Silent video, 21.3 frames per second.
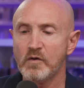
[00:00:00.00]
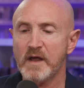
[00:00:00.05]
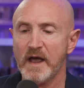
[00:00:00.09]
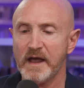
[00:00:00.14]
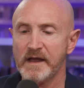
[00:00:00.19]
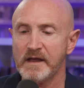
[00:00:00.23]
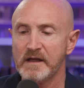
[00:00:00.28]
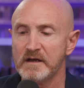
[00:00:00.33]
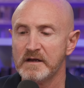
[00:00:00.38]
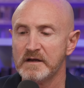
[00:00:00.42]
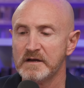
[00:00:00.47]

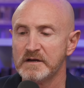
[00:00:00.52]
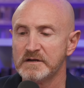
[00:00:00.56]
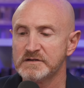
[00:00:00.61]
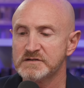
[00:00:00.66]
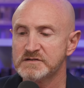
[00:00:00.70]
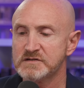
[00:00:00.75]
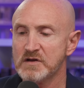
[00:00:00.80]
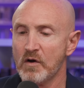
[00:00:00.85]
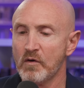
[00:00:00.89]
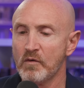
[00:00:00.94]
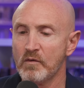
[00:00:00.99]
Okay.
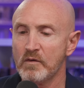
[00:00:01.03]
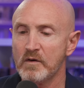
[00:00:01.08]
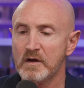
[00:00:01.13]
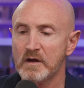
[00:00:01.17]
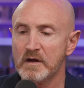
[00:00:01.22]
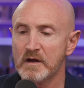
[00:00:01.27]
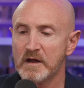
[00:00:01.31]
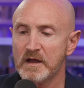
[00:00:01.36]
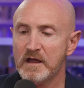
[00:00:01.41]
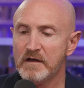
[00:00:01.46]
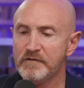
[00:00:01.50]
So
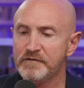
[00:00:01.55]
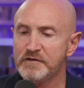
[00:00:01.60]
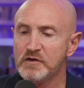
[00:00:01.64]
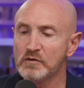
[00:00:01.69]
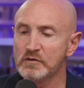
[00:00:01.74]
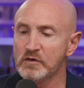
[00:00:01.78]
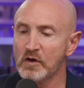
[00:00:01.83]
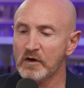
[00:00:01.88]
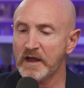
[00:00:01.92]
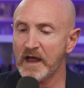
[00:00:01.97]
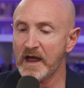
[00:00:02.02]
if you
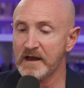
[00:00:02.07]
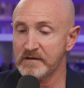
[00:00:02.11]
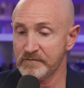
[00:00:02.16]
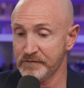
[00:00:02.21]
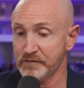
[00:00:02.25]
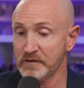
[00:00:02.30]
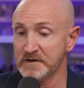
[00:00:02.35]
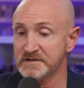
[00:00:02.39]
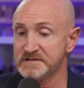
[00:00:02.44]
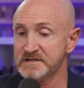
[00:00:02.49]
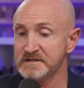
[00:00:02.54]
look at,
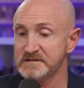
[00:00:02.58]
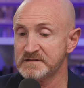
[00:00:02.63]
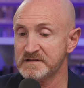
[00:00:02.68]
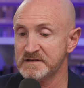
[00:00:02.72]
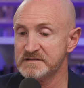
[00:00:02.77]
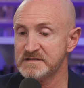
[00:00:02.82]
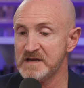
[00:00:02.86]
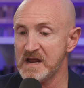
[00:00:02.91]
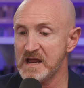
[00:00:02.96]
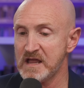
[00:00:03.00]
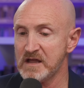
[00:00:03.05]
for instance,
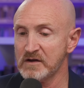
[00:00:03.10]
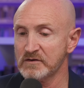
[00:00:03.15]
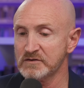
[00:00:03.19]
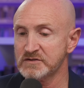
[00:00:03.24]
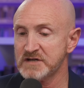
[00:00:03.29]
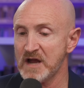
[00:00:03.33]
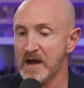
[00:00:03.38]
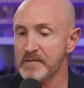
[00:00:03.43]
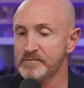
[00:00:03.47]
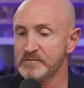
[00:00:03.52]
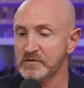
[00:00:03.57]
Ezekiel
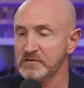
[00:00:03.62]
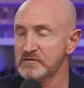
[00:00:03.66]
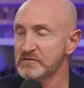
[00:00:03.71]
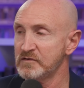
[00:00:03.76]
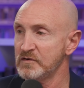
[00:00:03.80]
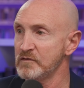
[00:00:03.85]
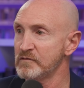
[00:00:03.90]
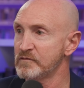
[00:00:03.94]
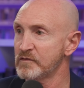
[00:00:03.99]
chapter 2,